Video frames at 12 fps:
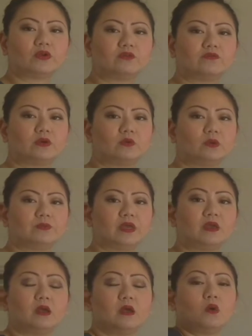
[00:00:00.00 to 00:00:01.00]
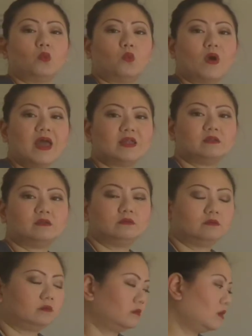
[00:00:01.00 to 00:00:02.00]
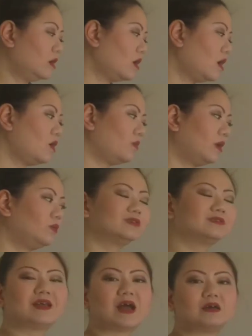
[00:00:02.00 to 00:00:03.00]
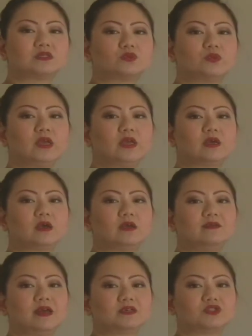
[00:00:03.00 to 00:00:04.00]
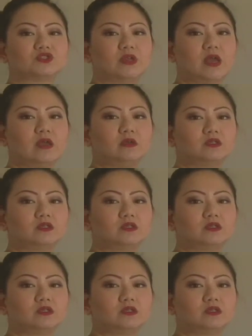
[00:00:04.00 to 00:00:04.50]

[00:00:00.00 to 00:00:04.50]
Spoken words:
of view would be, when? Oh, it was last week and yesterday.